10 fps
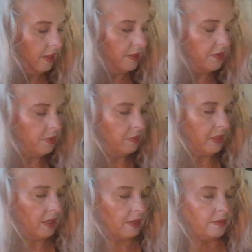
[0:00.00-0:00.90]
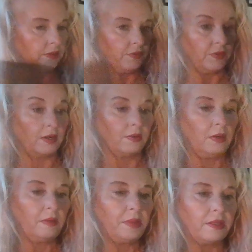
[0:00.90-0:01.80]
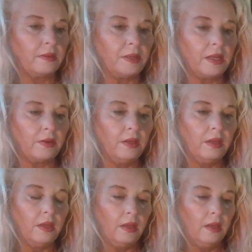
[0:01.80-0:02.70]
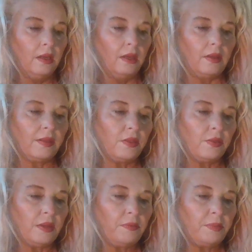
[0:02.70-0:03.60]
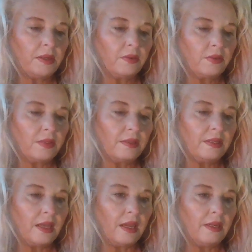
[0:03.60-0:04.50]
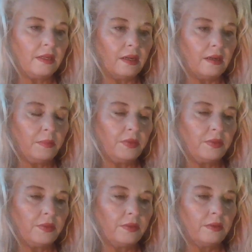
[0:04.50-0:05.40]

Here's what we got so far. Quite a bit coming out. You got the Three of Pentacles and the Nine of Cups.